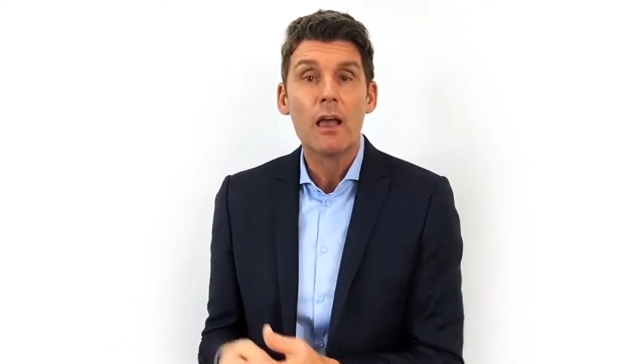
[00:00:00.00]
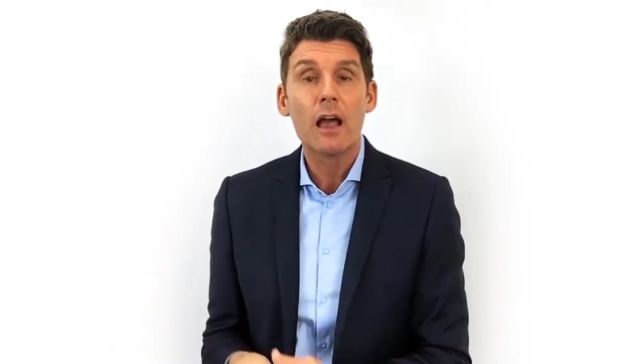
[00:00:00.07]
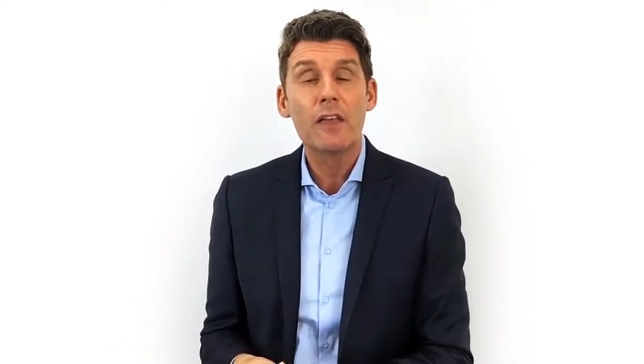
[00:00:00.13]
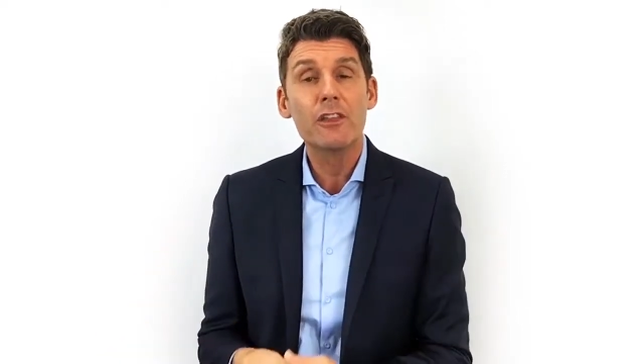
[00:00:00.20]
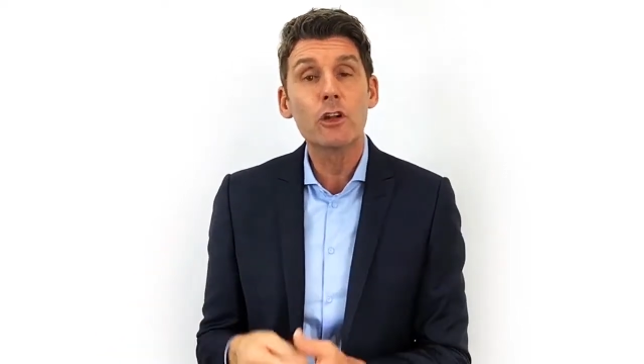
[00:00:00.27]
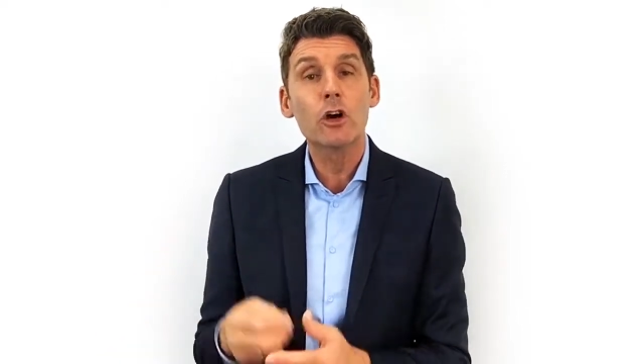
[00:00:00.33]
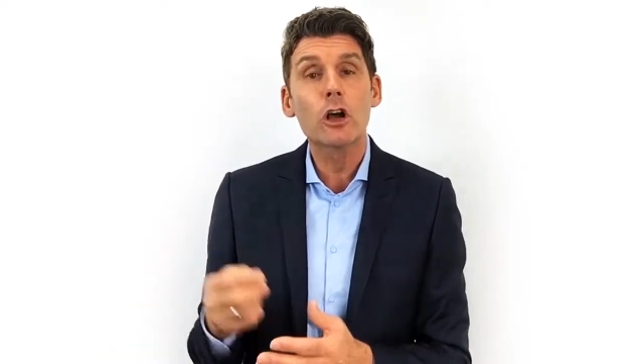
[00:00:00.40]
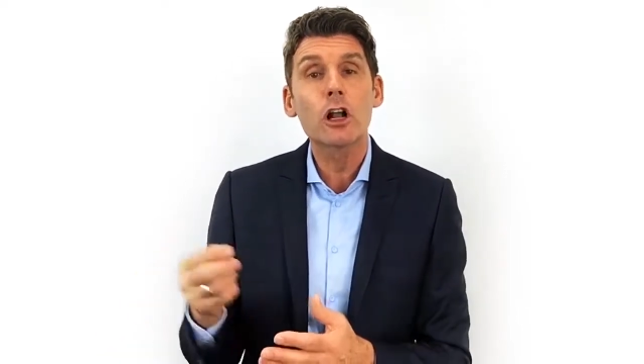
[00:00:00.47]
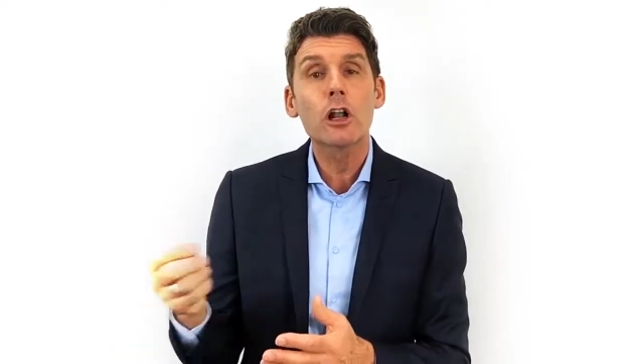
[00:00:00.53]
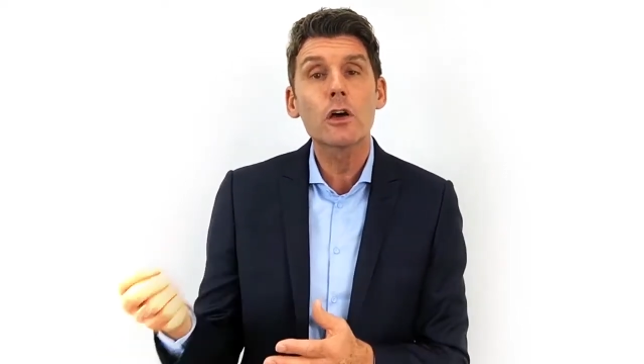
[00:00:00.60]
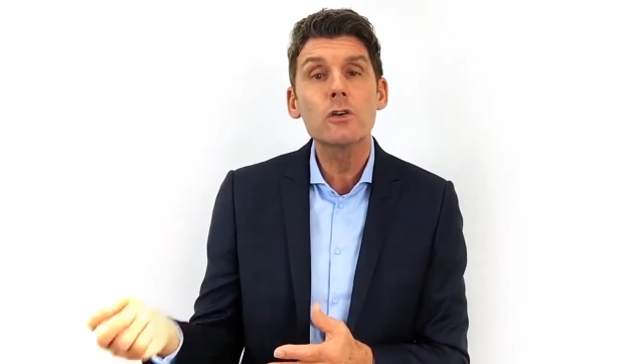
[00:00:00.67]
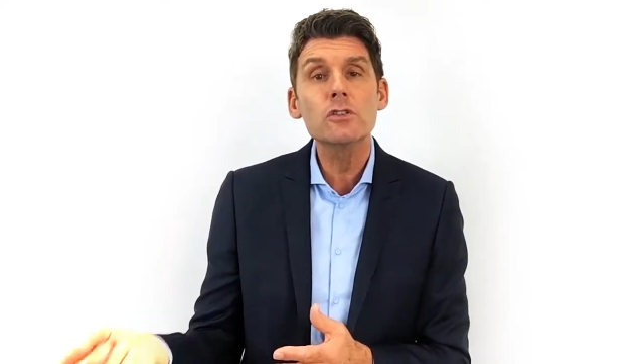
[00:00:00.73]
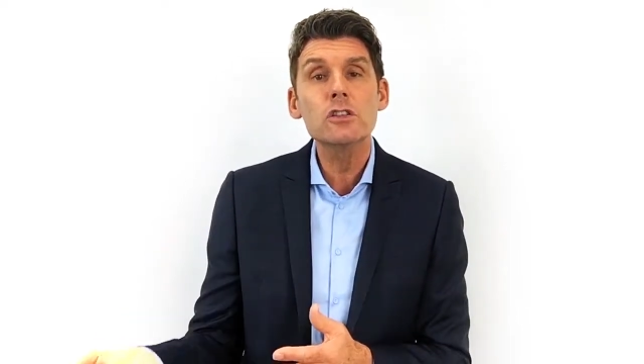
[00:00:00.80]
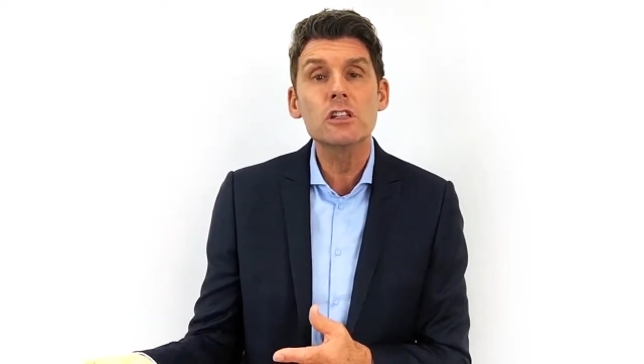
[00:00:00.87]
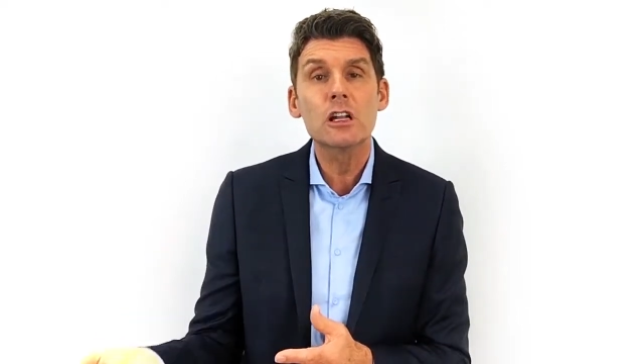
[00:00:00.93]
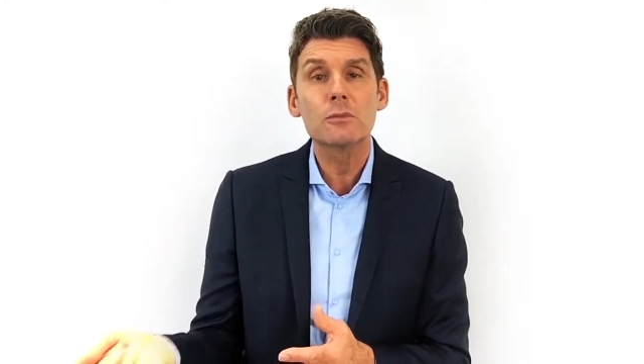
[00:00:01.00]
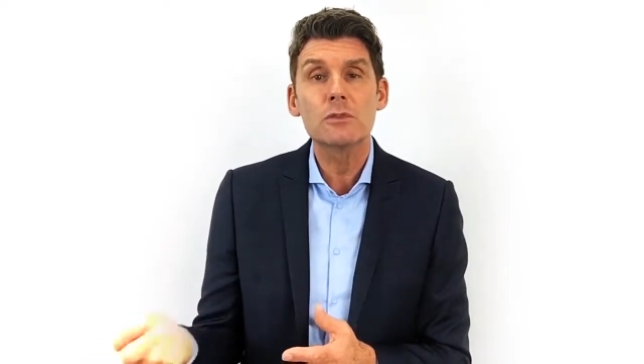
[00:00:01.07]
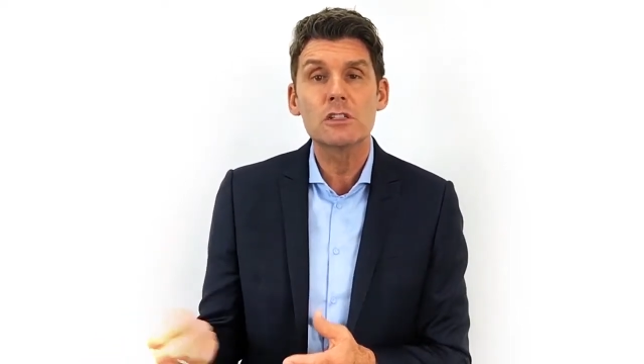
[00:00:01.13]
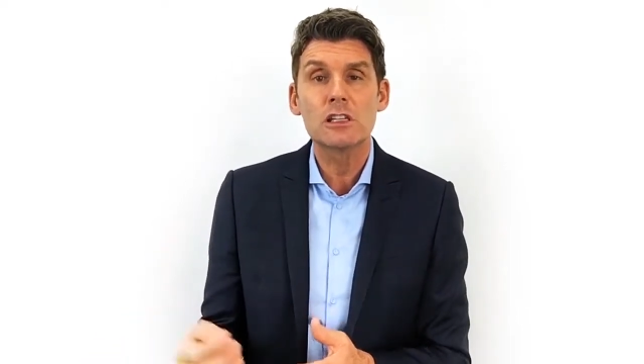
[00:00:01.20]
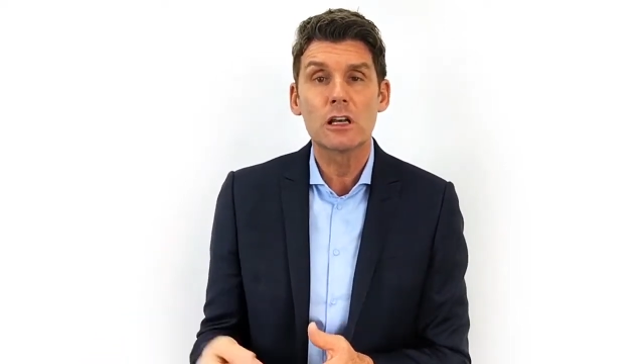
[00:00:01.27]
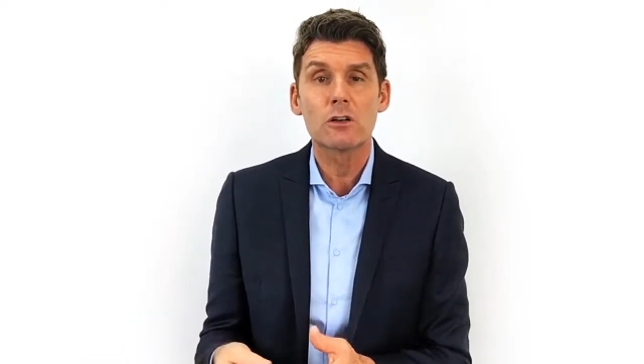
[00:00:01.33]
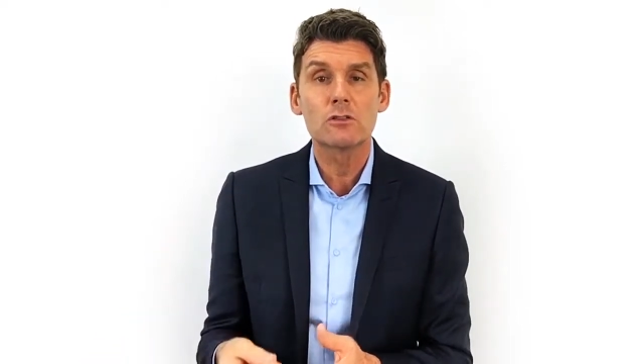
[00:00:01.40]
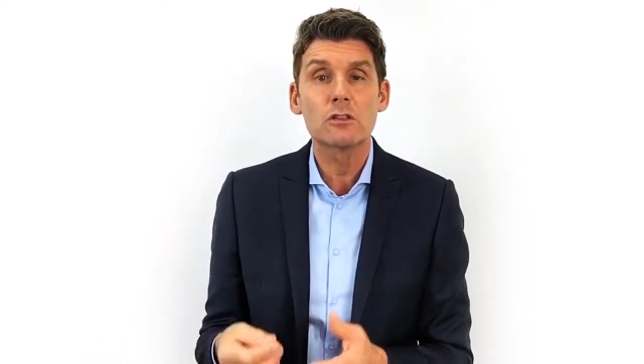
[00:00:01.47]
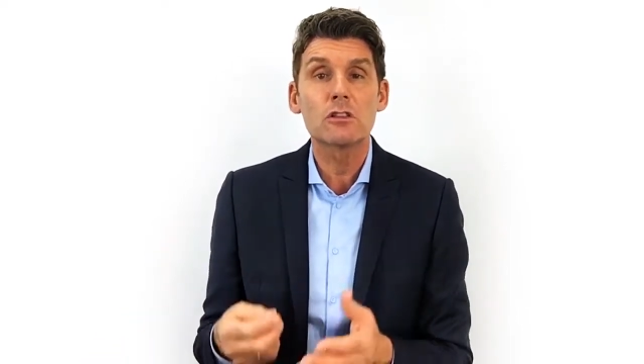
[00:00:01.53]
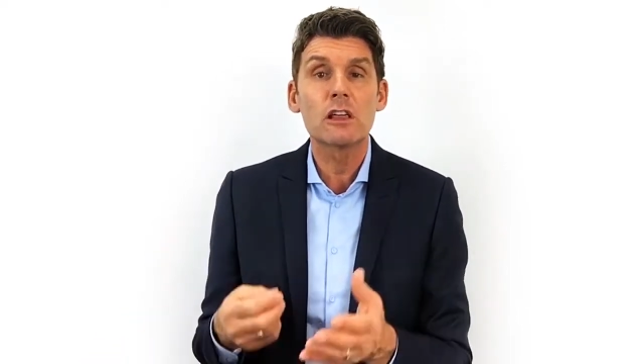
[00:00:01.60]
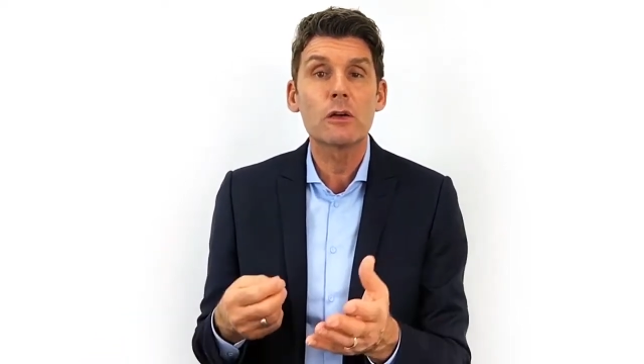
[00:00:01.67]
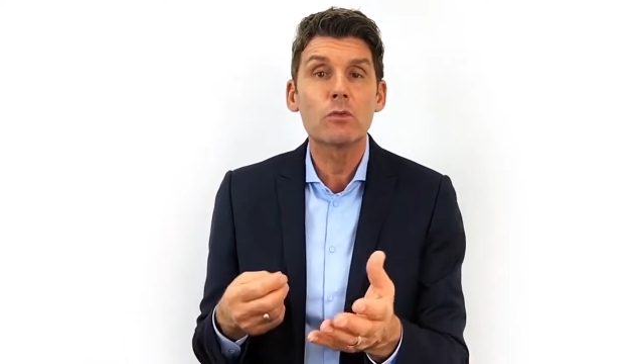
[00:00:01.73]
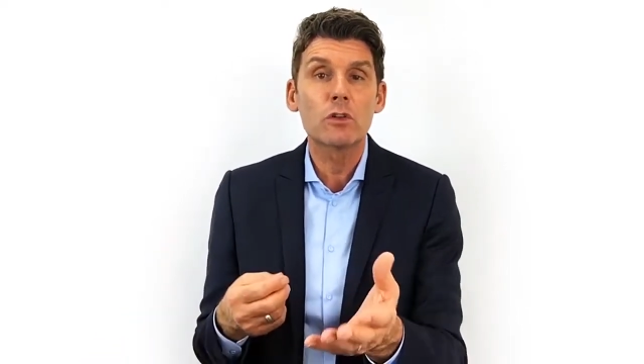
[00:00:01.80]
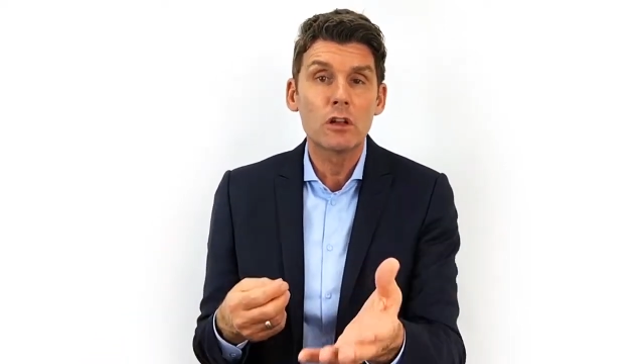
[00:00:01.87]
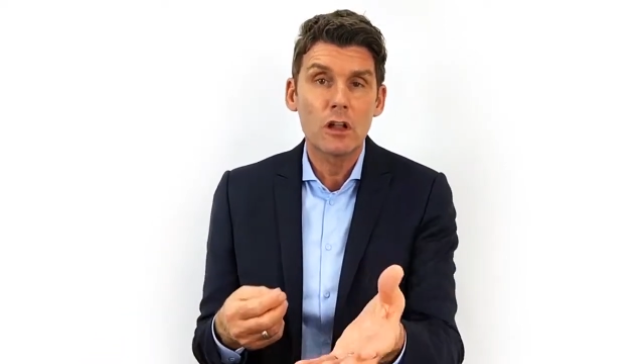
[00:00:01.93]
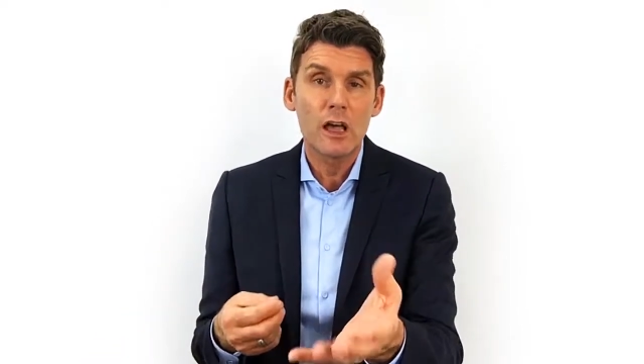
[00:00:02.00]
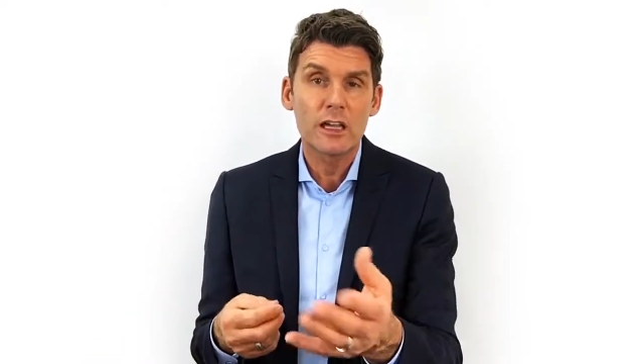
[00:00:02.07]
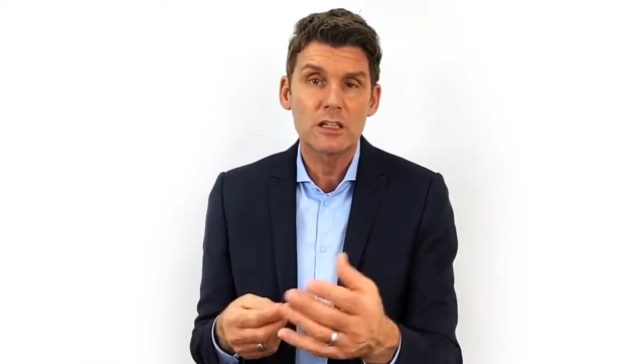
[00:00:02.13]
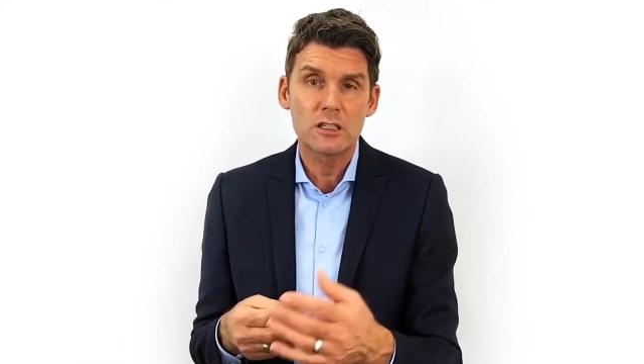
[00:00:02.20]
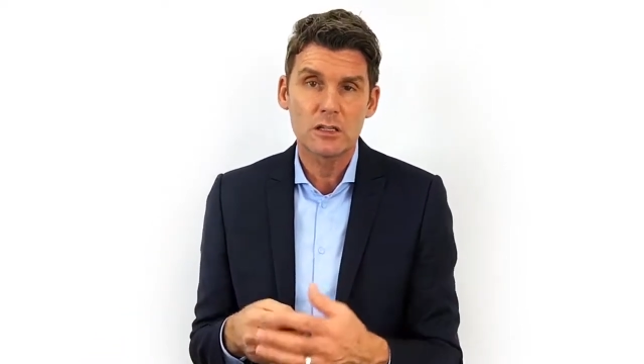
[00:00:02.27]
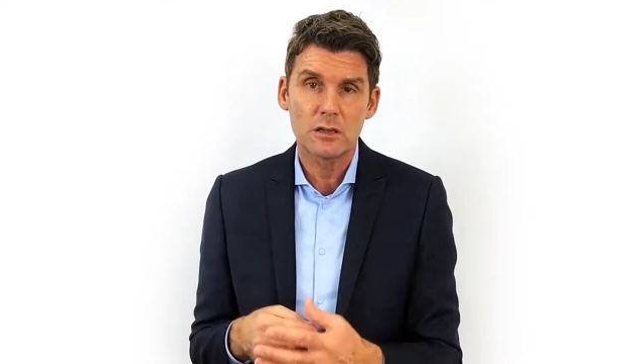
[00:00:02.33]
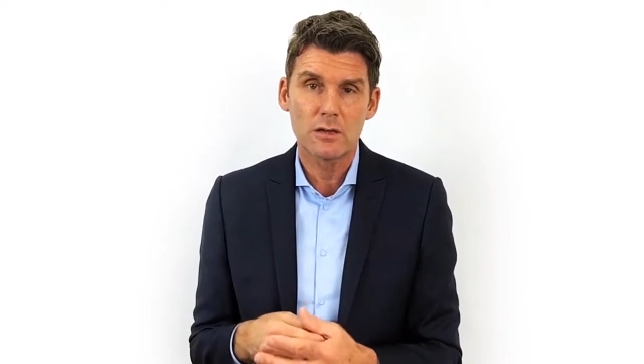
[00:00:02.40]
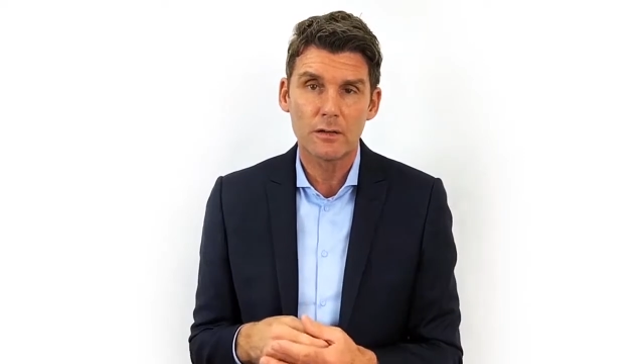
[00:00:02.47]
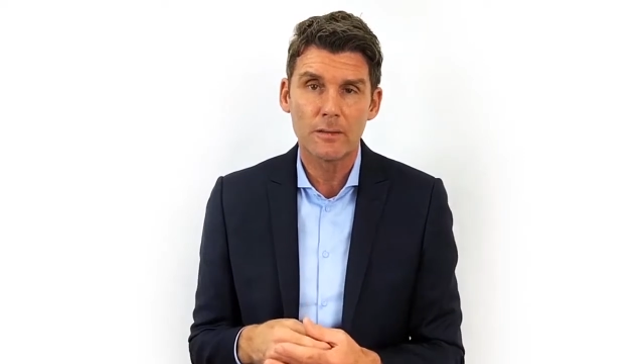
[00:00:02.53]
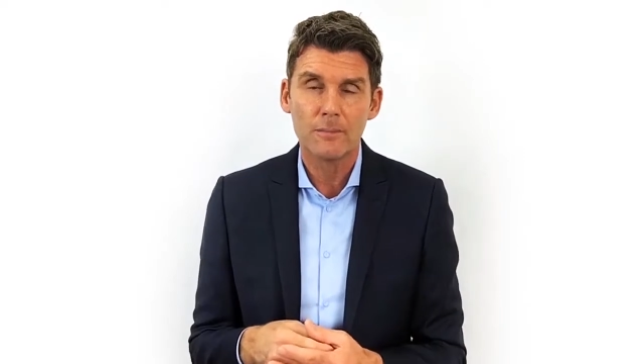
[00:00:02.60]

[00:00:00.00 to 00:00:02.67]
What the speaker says: and they're not closing the number of sales that they would like to.